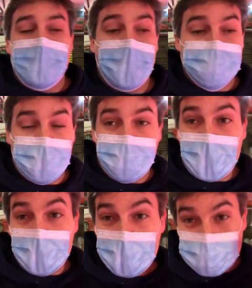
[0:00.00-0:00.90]
Stuff that
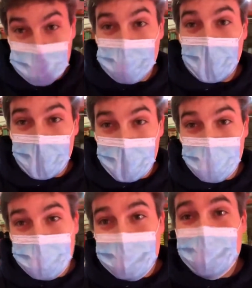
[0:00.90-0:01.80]
isn't dried
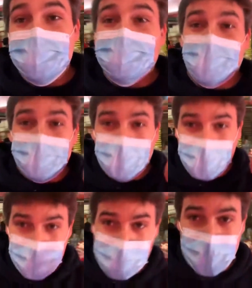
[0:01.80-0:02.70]
goods is sold in a wet
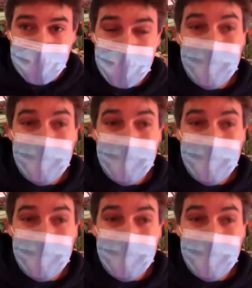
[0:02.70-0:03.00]
market.